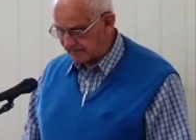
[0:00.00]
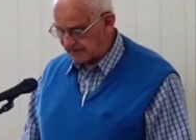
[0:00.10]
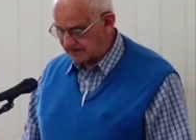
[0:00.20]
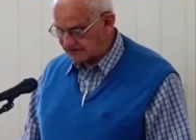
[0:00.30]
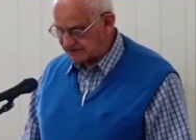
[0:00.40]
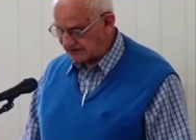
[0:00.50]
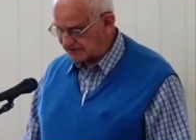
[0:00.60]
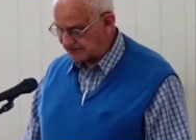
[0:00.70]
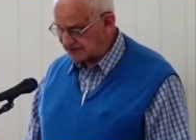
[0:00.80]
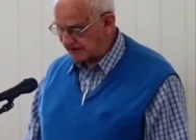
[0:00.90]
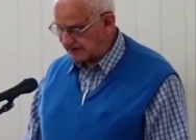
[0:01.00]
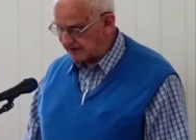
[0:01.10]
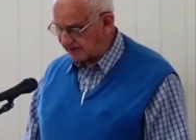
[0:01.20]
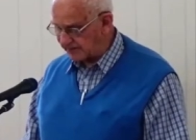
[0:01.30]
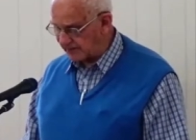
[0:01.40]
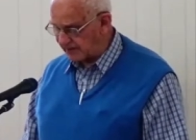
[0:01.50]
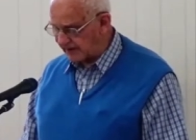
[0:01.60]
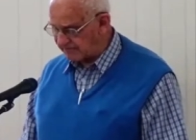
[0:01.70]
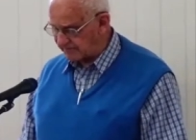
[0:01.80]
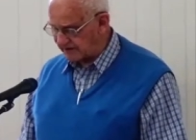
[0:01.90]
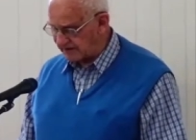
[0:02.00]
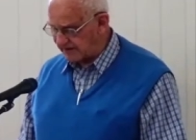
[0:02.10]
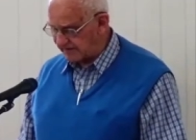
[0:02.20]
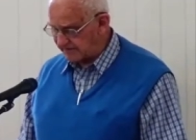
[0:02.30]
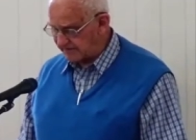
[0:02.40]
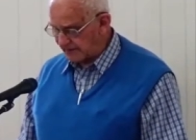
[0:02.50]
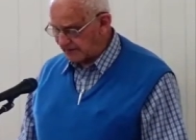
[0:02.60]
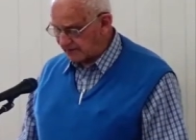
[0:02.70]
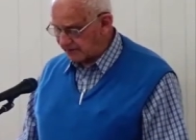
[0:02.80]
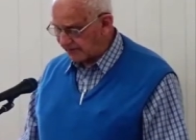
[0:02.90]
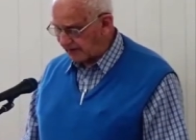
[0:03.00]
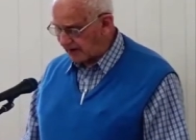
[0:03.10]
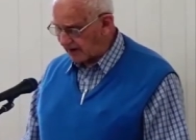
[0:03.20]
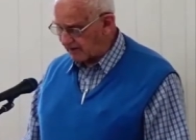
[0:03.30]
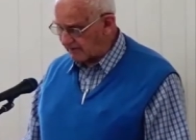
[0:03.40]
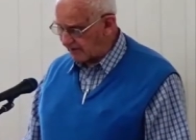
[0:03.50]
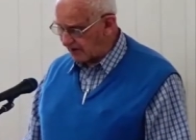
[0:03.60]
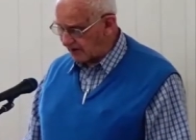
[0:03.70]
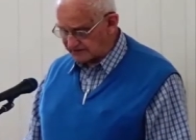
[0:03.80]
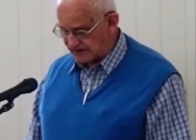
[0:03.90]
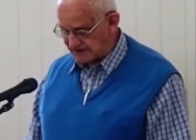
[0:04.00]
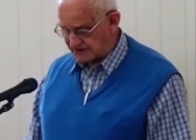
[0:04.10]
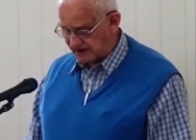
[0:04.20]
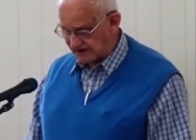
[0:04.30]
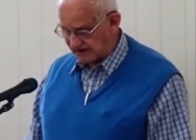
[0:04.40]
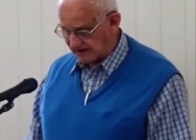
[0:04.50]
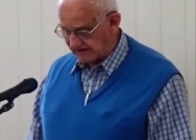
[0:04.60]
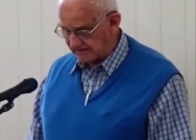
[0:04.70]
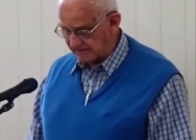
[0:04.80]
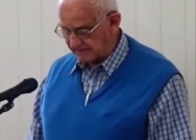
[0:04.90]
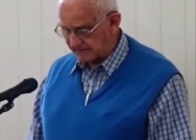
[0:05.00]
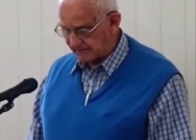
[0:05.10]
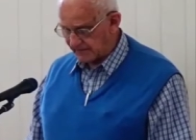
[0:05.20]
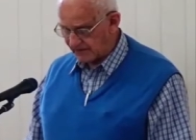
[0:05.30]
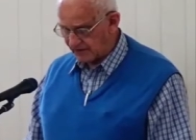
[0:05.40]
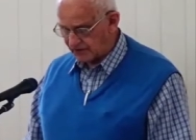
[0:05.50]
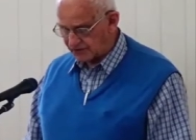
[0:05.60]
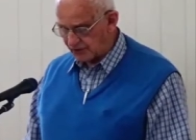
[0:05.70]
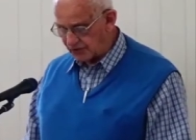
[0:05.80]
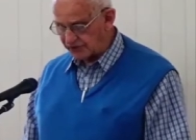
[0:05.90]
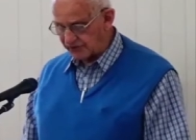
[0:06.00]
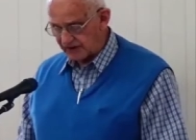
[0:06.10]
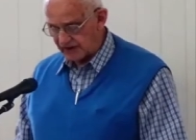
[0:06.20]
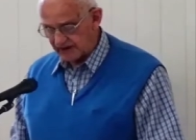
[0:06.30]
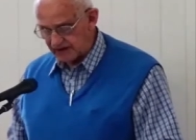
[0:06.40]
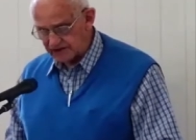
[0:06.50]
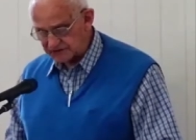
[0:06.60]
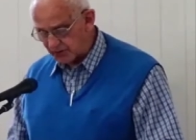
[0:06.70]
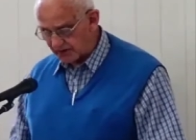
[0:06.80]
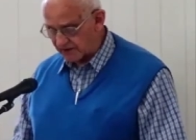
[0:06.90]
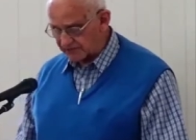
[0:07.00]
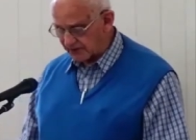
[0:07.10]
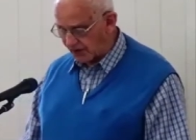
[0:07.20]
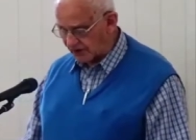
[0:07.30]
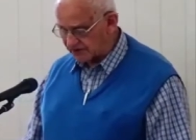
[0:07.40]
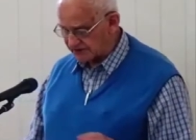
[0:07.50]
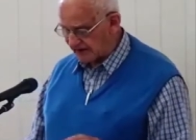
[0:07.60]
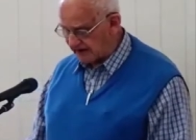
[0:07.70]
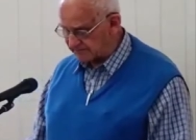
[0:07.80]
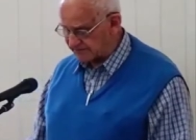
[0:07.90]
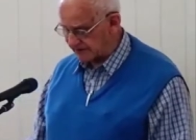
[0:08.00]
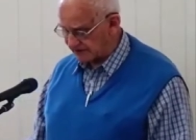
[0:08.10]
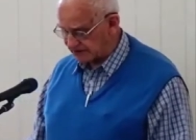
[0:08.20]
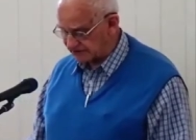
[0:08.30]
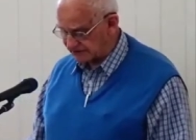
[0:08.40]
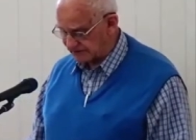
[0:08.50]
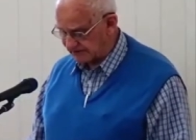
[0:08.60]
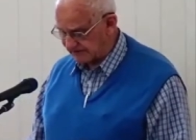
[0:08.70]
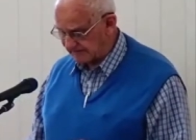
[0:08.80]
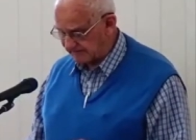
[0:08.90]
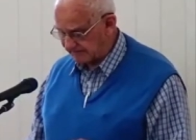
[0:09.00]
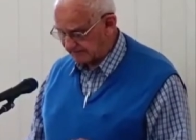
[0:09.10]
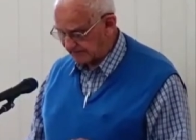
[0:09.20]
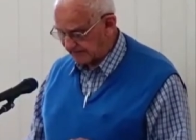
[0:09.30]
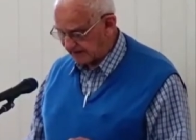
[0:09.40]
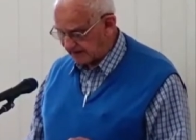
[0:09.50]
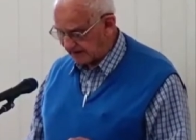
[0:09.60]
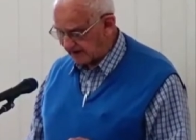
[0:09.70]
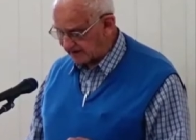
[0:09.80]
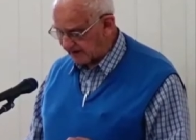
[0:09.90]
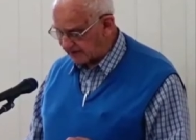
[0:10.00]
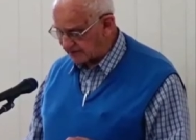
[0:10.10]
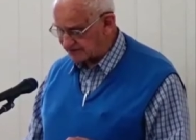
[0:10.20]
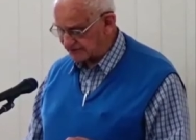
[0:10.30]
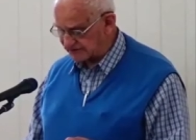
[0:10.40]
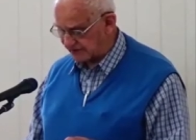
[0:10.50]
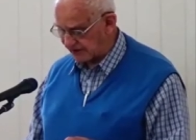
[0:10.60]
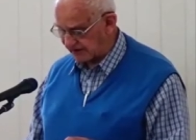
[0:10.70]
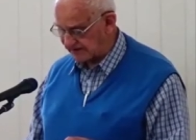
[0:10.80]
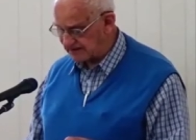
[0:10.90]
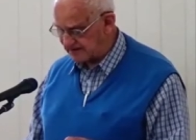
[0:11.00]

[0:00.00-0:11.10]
Jesus said, If you love me, follow my teaching. Truth is one of God's absolutes. In our current society,